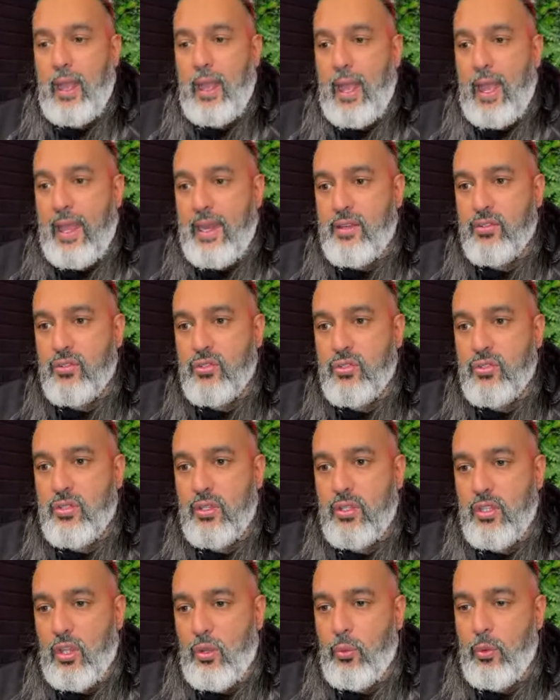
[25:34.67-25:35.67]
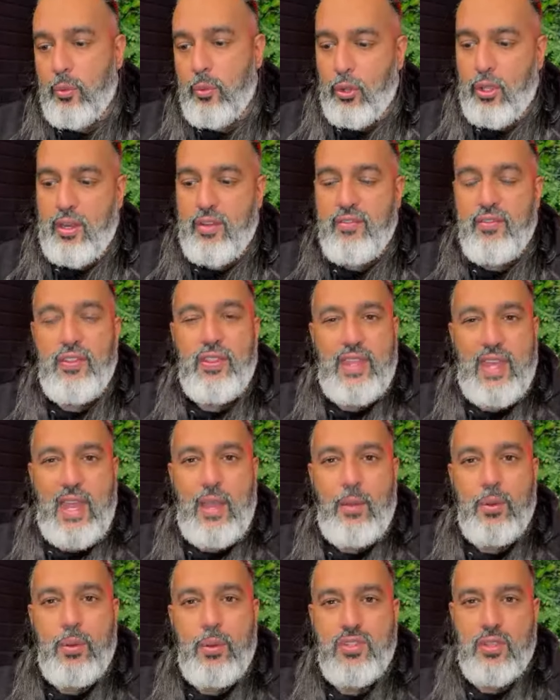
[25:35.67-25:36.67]
and yeah, we book it in for the
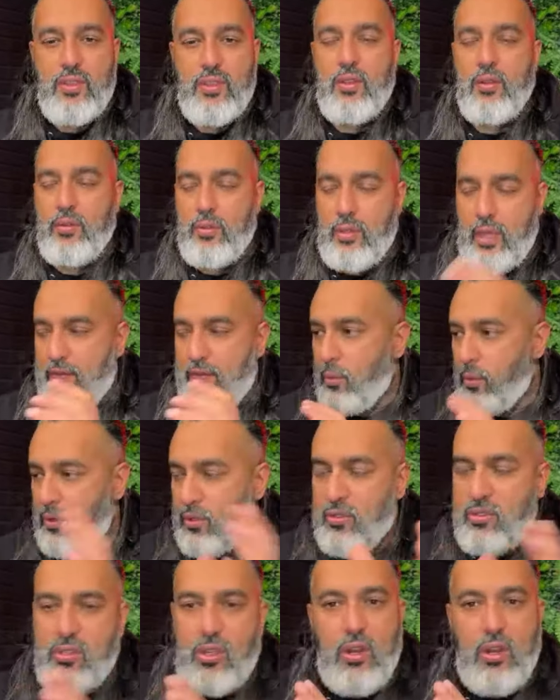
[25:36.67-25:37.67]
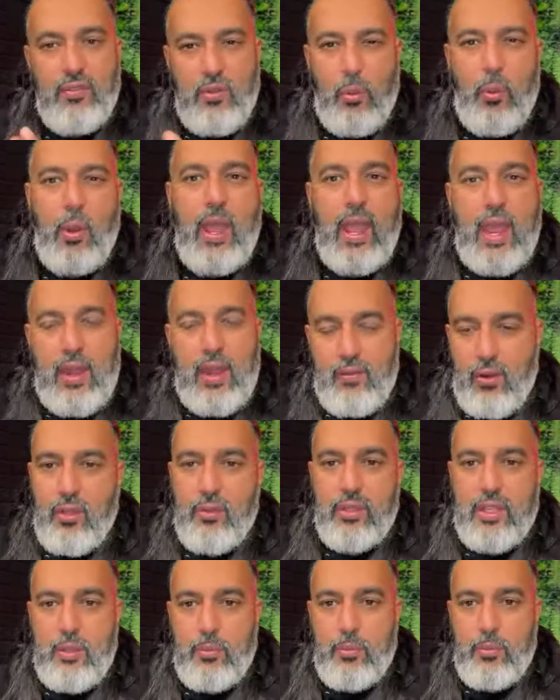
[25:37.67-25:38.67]
hour so that everyone's kind of aware, and
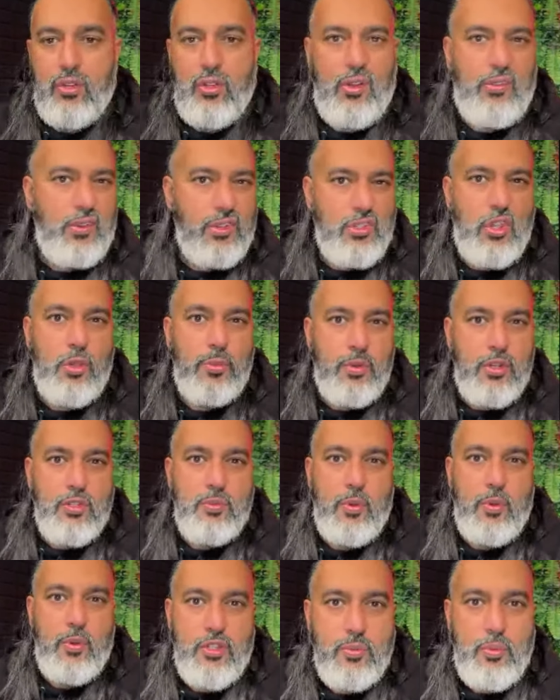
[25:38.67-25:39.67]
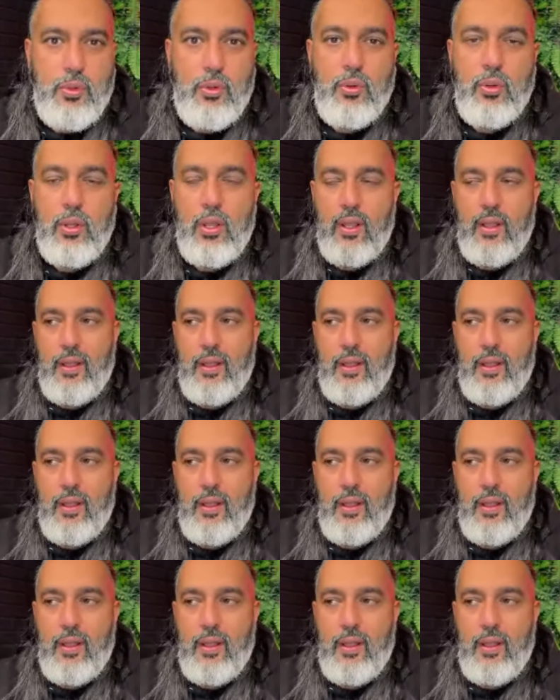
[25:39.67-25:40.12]
I keep my diary as open as possible.